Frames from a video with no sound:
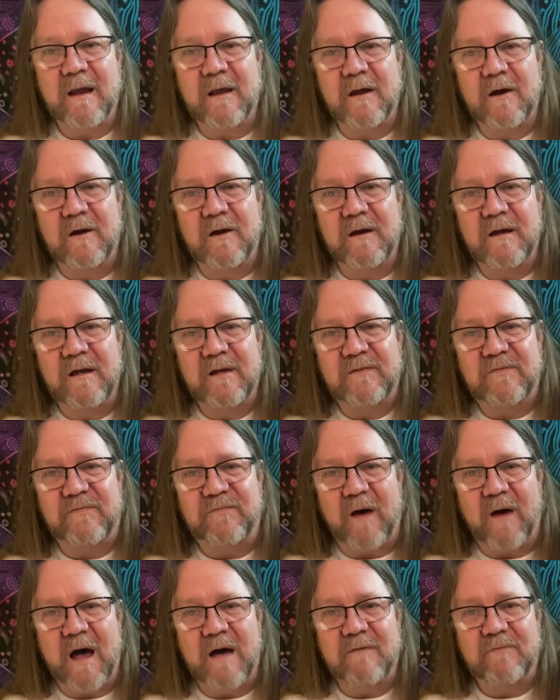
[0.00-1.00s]
there it is.
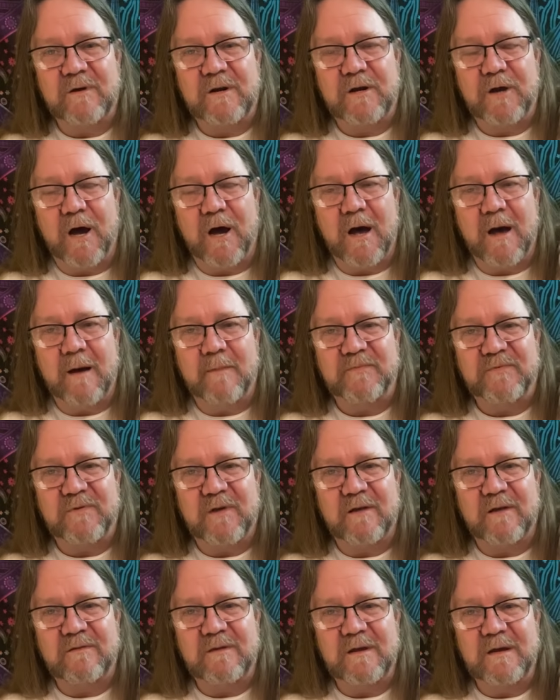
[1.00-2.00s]
Five of Cups
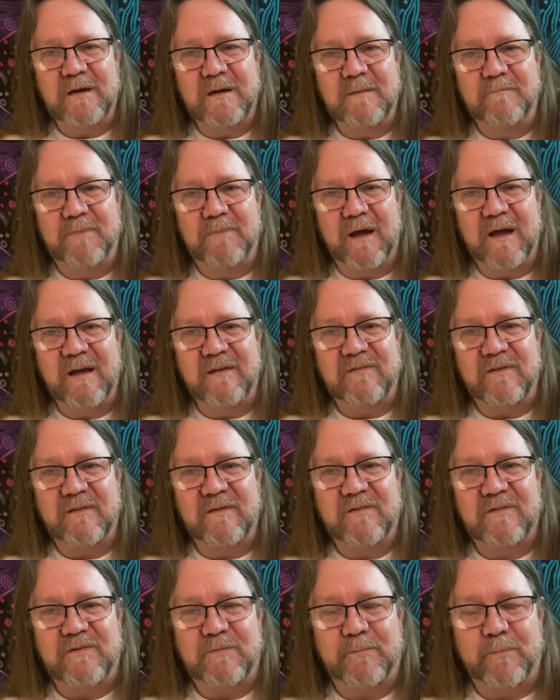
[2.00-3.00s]
at the base of
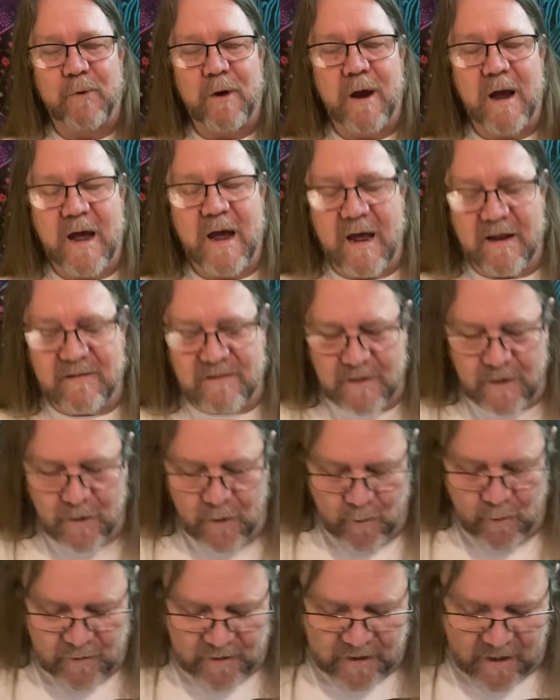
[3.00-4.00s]
the spread. The
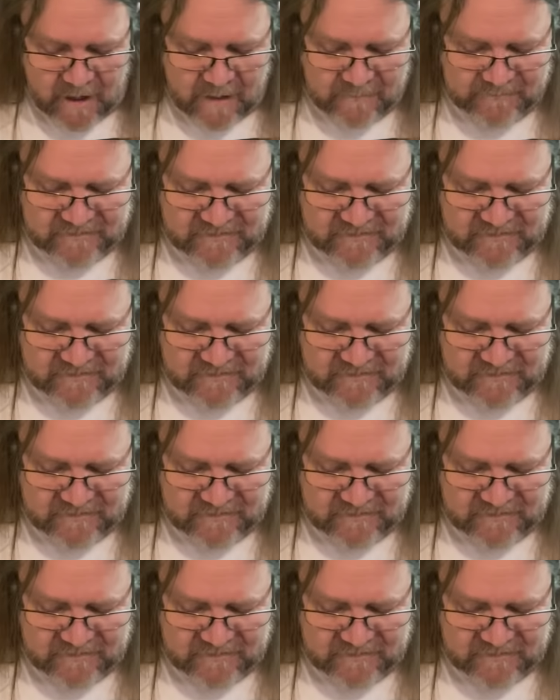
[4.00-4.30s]
old cup